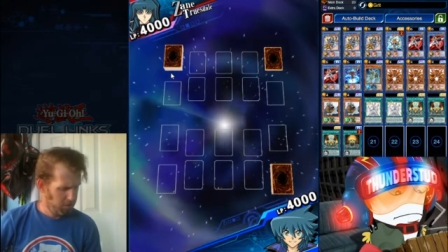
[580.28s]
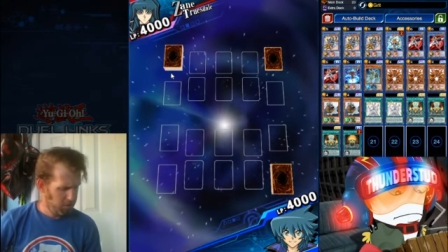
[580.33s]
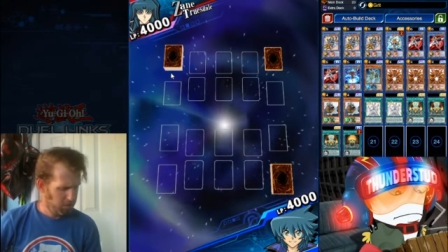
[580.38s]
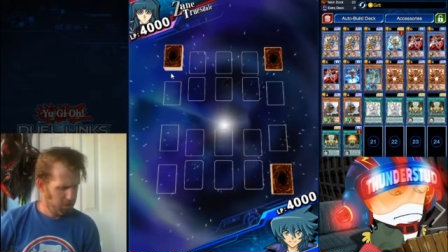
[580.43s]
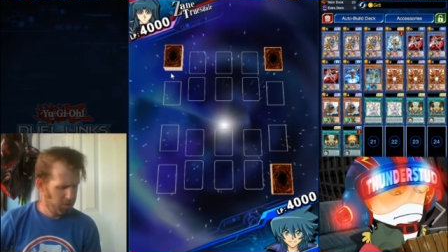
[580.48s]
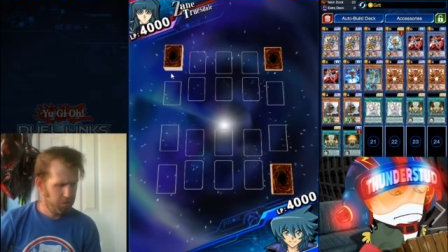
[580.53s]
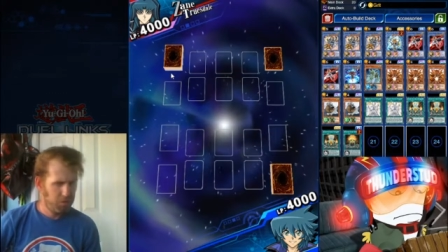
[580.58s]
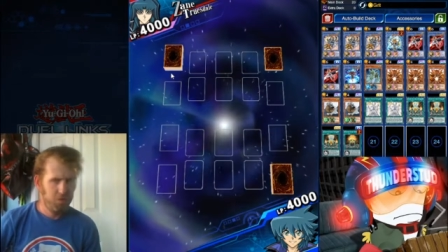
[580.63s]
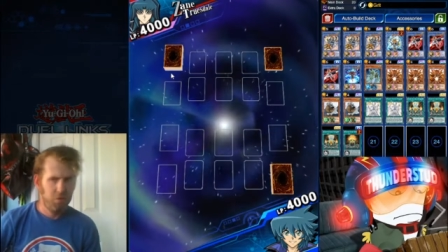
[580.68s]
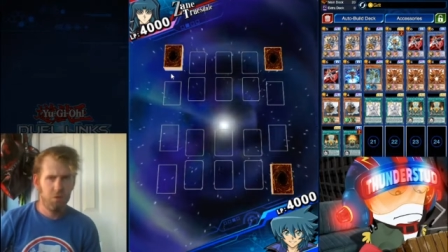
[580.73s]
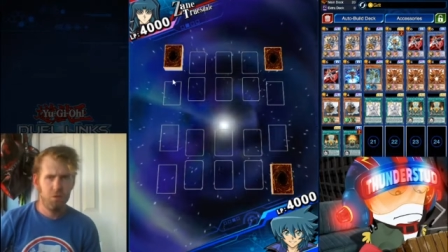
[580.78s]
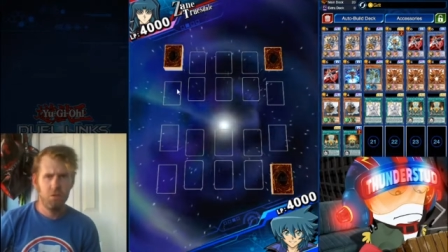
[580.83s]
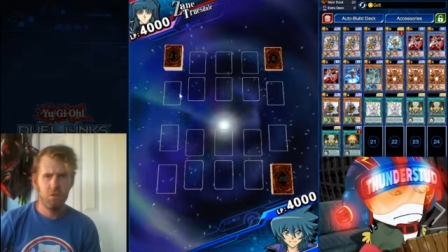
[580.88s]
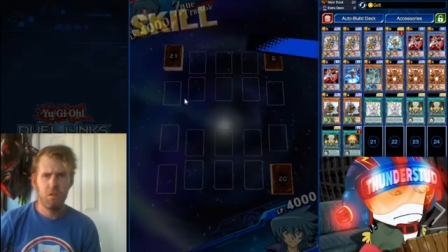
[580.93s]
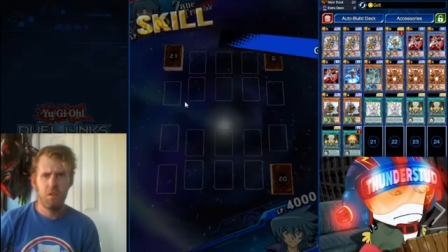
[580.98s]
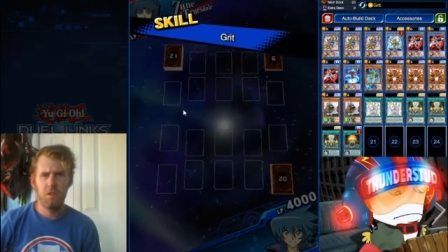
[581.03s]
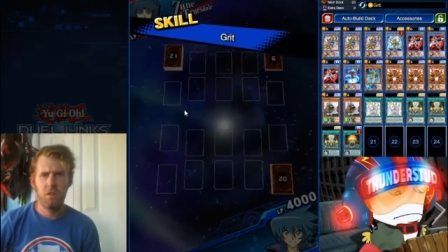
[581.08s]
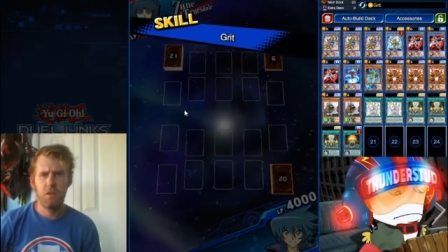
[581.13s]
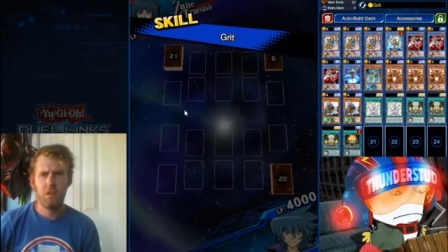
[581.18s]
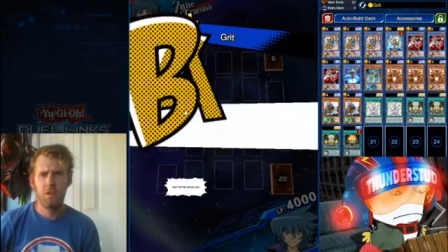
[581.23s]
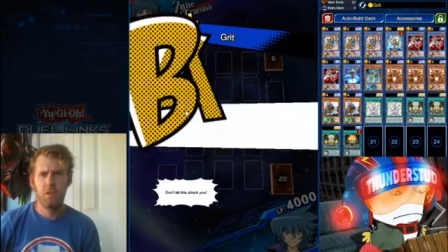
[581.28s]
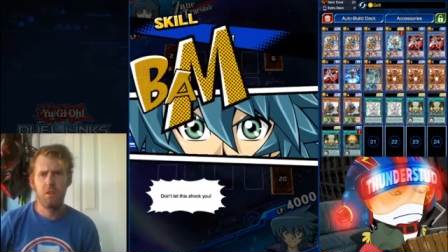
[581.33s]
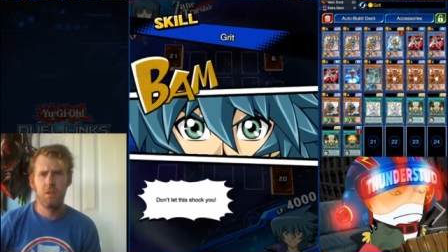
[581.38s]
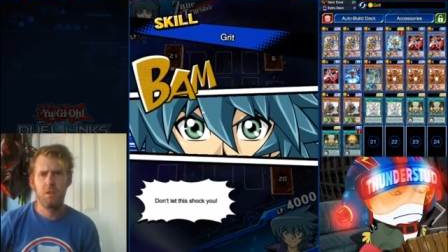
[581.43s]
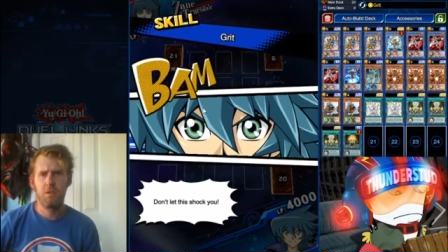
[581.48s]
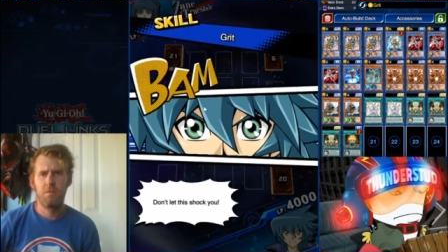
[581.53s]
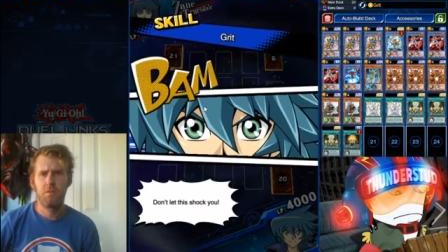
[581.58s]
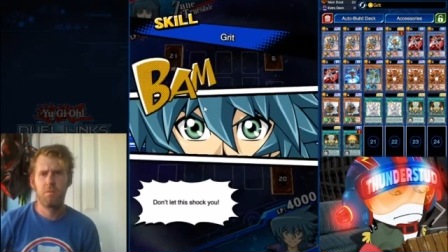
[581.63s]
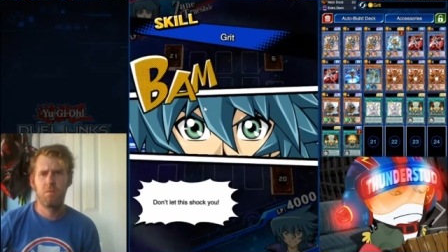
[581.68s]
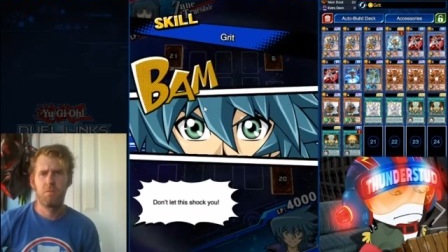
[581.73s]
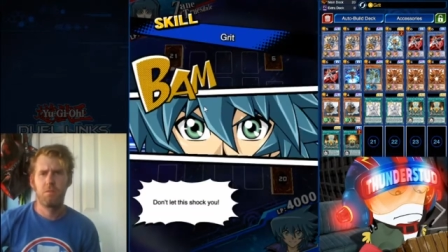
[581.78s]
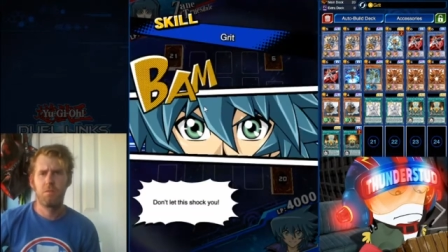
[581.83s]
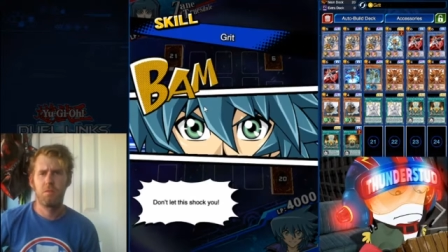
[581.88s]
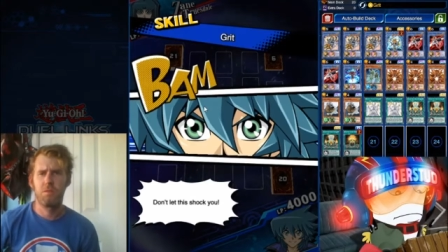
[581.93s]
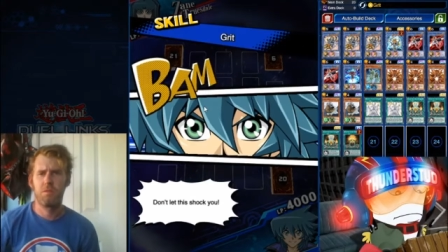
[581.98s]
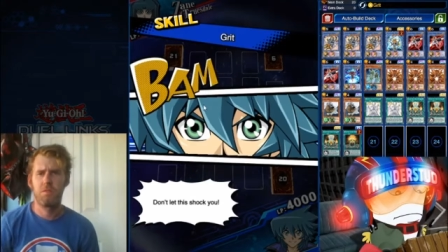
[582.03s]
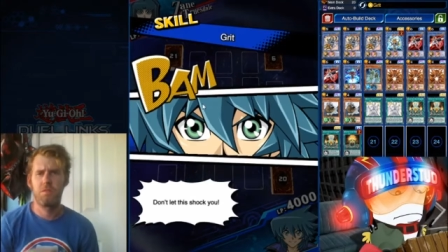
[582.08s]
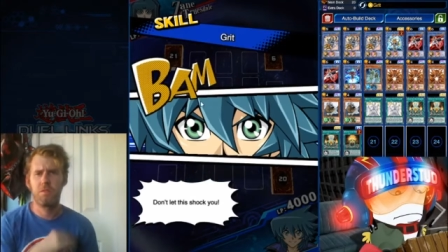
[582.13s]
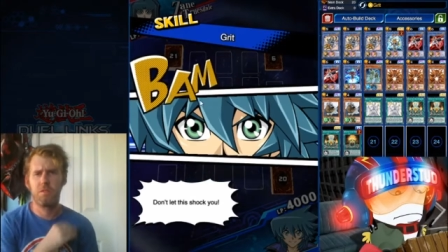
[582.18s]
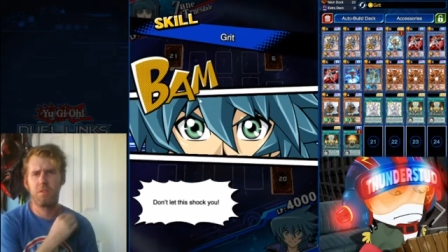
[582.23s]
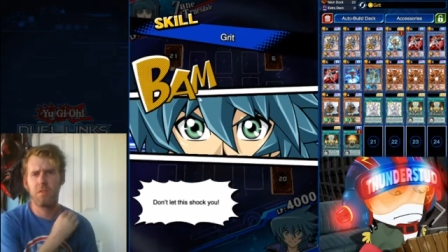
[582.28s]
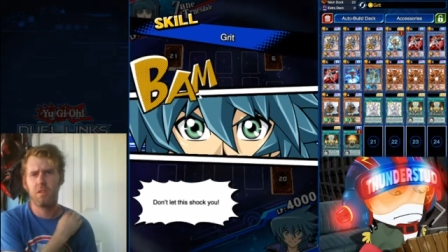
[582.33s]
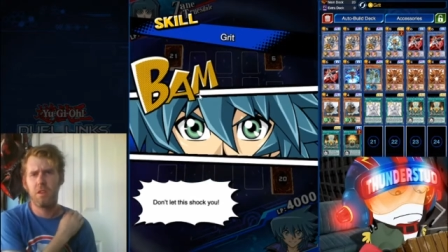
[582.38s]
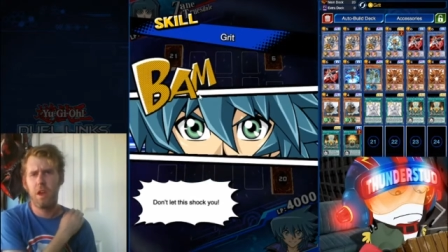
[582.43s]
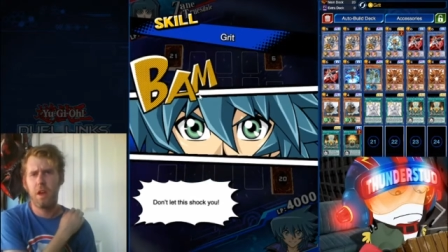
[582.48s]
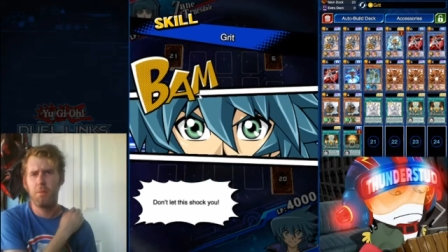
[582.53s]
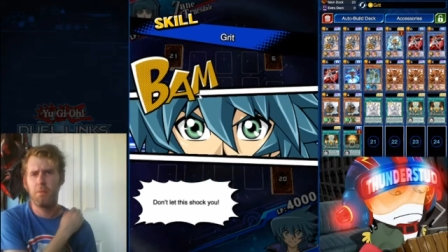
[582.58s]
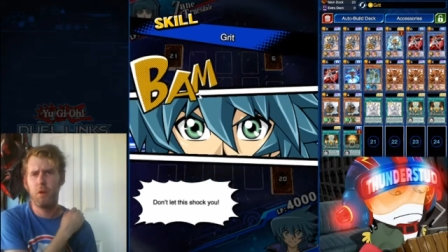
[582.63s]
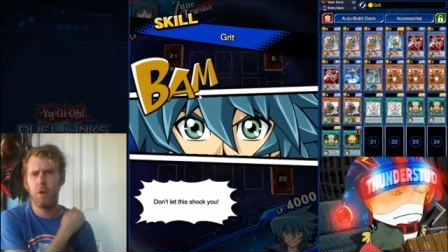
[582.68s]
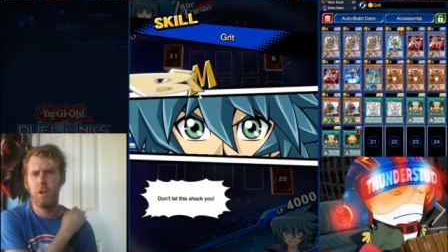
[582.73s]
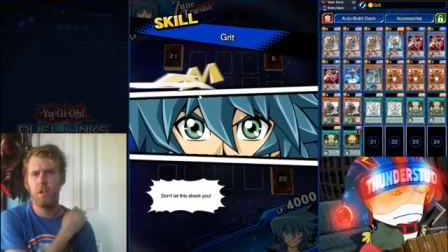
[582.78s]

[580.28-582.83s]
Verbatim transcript: He's using Cyber